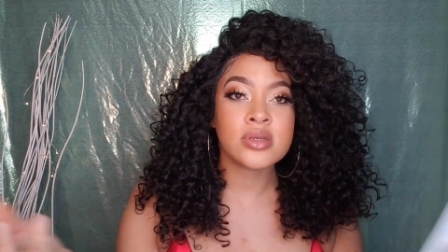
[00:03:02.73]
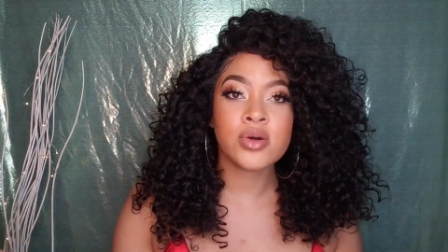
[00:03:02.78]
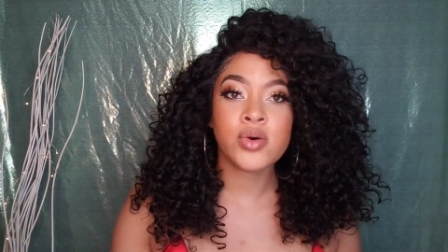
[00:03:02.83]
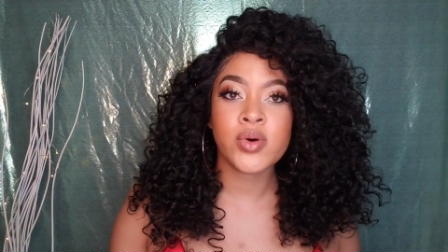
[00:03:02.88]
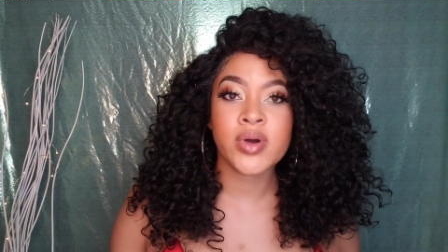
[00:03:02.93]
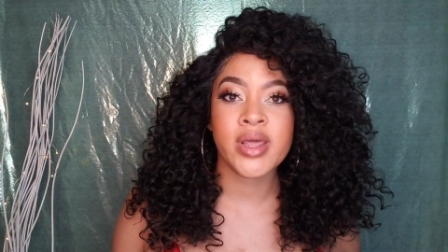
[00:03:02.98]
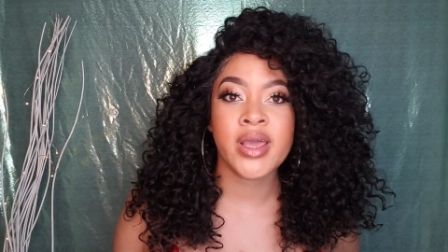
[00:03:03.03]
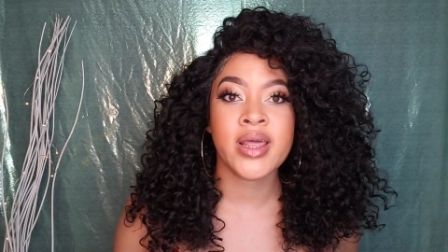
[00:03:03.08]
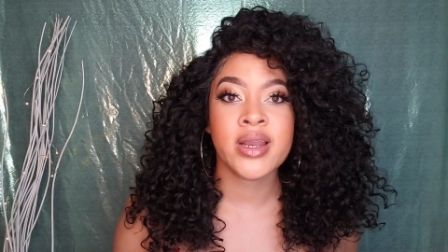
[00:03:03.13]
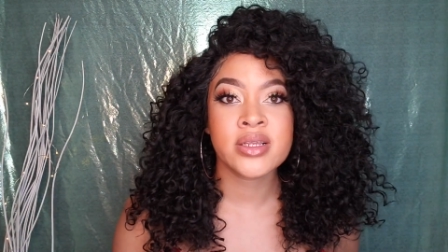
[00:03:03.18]
to go
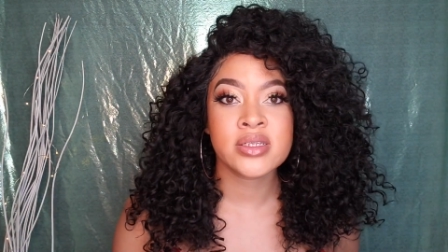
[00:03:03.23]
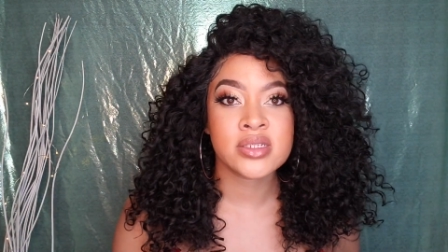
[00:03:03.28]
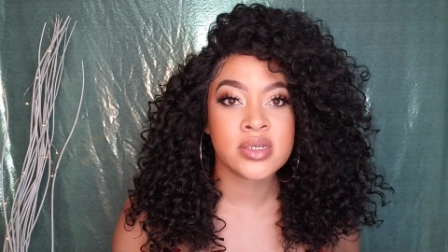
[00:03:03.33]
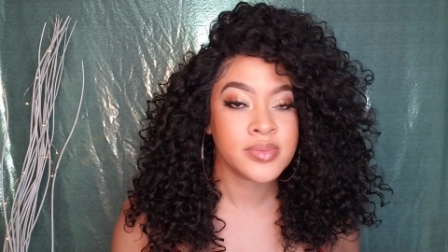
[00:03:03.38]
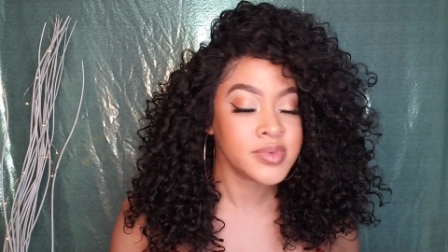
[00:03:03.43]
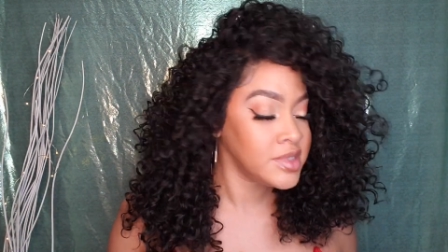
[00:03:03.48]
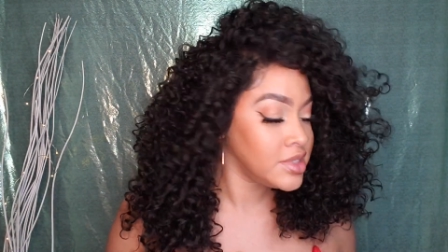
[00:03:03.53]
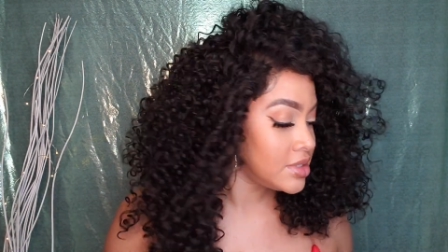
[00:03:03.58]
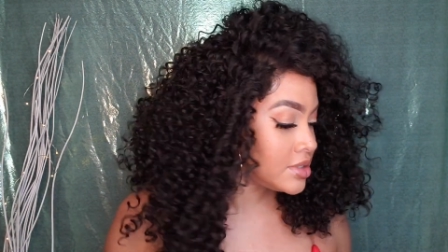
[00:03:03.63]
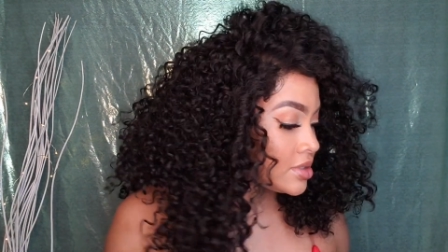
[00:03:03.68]
ahead and
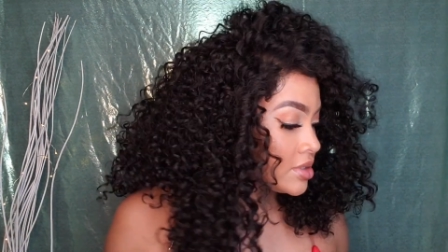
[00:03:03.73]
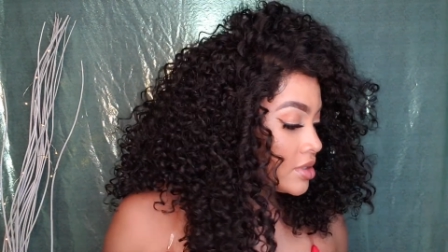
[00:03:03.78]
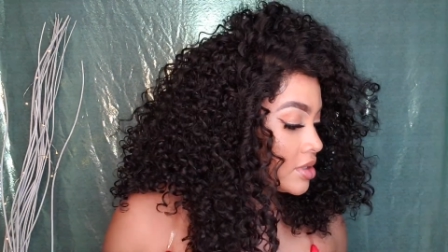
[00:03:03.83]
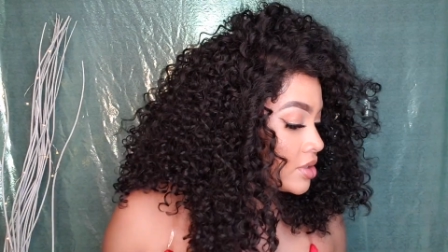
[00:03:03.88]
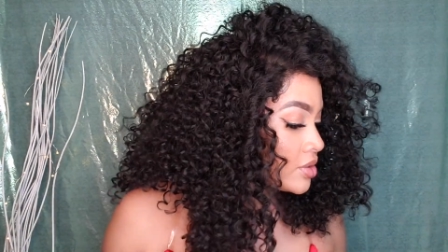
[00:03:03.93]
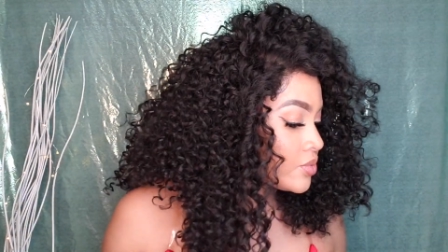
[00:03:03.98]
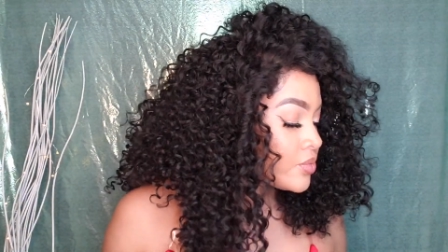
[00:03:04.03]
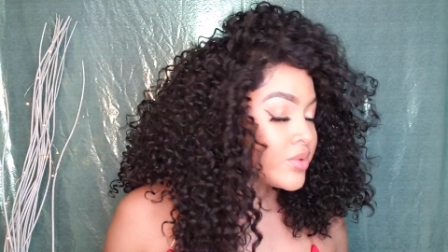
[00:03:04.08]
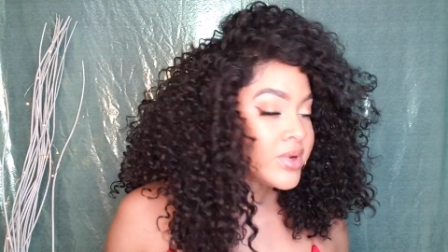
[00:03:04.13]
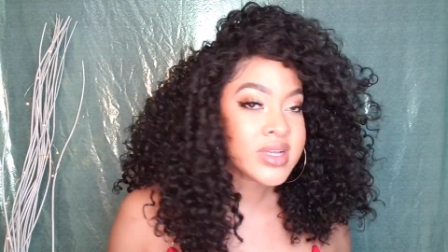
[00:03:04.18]
jump into
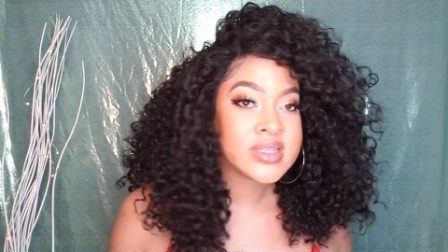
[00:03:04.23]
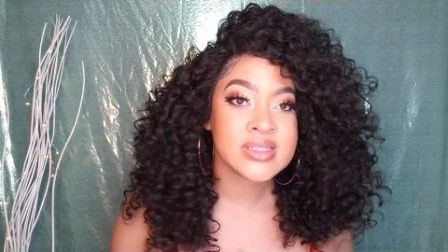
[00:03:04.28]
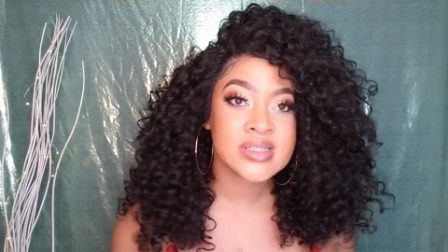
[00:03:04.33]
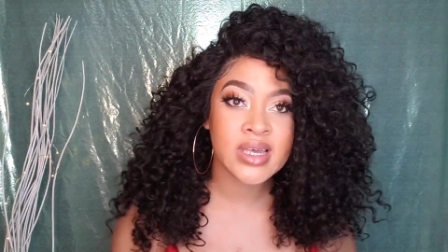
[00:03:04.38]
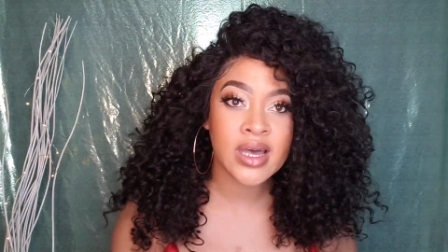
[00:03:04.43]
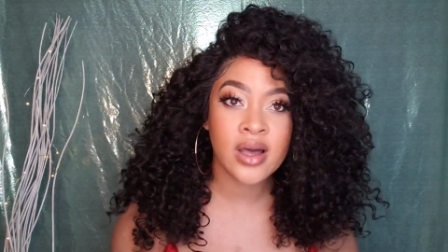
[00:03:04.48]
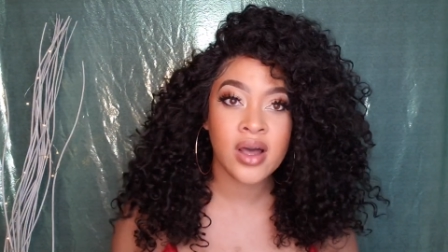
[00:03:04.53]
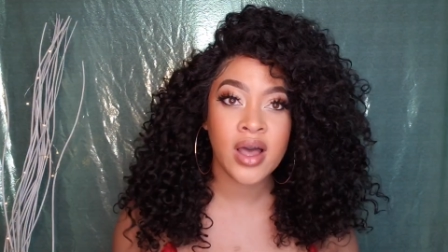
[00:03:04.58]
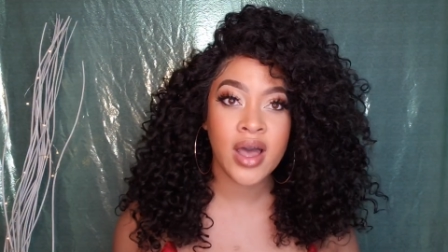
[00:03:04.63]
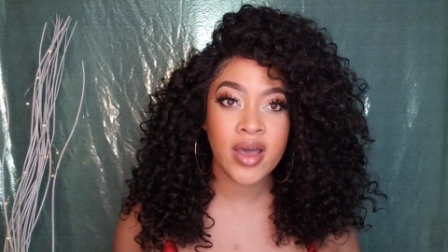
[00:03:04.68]
the rundown.